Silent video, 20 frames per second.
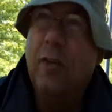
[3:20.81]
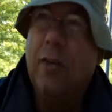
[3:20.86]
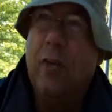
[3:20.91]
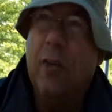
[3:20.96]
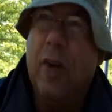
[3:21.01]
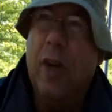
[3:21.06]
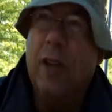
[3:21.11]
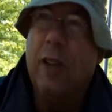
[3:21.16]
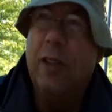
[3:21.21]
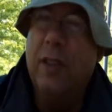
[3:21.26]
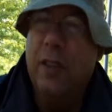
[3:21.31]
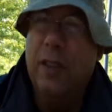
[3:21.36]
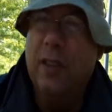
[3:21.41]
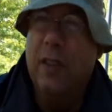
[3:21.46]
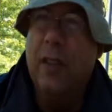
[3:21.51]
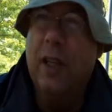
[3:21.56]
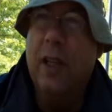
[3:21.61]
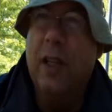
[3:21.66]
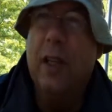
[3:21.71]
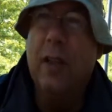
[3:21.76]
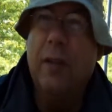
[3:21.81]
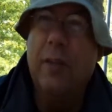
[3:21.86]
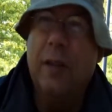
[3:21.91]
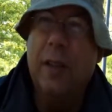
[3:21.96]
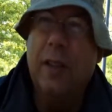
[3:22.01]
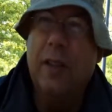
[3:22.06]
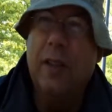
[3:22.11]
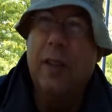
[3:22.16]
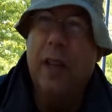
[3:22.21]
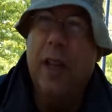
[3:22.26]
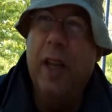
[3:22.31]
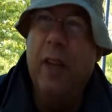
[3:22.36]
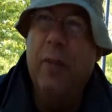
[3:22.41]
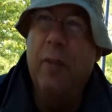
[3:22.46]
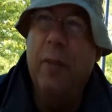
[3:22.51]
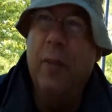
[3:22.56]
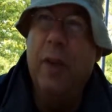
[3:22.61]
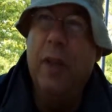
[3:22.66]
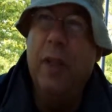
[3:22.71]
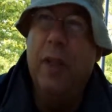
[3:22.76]
For us, it's an
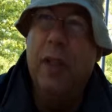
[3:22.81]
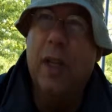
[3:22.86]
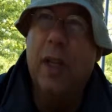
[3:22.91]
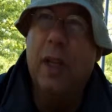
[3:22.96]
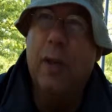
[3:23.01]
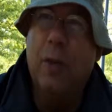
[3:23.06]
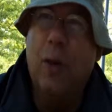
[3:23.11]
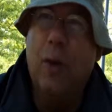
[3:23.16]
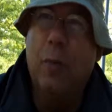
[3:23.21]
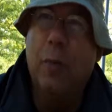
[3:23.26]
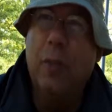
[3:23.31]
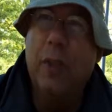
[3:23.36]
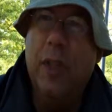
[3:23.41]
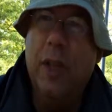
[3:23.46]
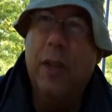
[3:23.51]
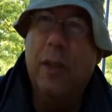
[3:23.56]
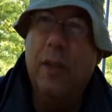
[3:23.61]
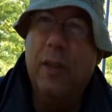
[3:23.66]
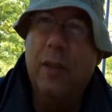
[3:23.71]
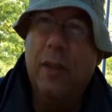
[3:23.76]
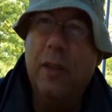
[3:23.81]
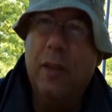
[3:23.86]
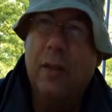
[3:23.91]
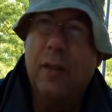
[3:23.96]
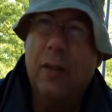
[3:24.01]
8-foot dome tent.